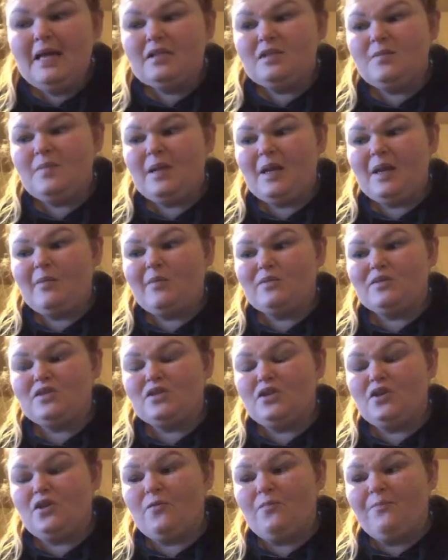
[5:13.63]
to be able
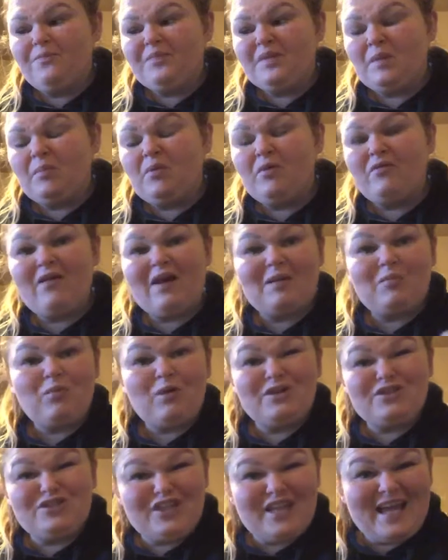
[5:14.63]
to provide
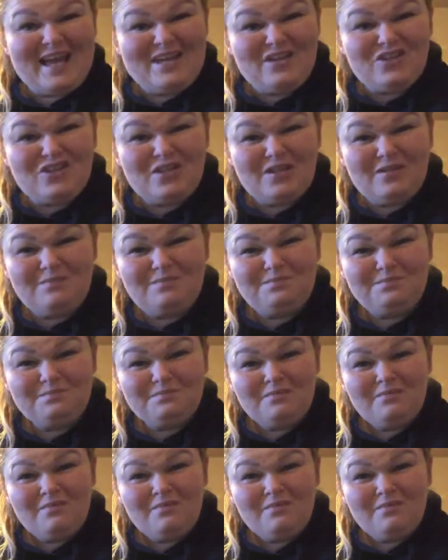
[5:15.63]
more education